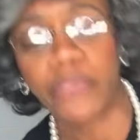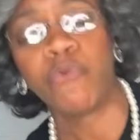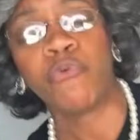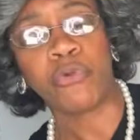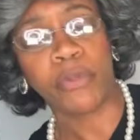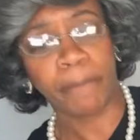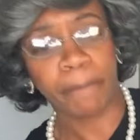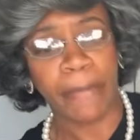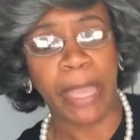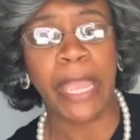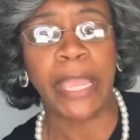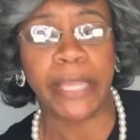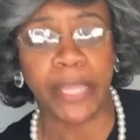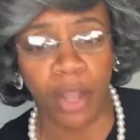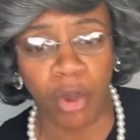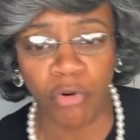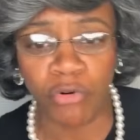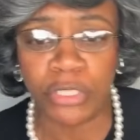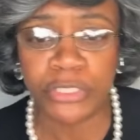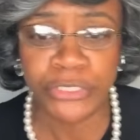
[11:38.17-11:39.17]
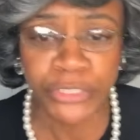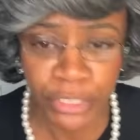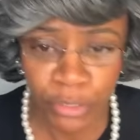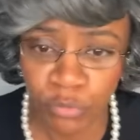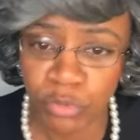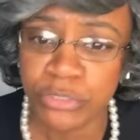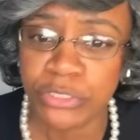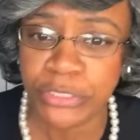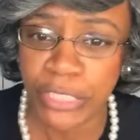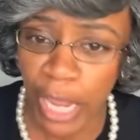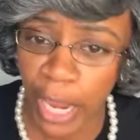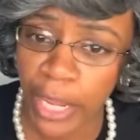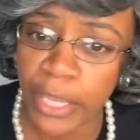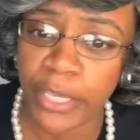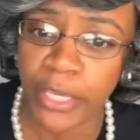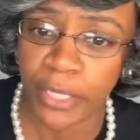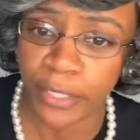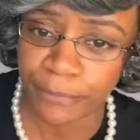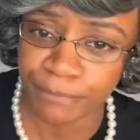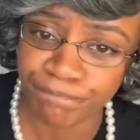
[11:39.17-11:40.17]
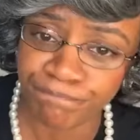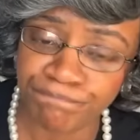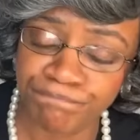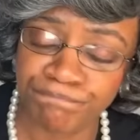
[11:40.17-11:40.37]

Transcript: now. You can bank on it. She was stinking.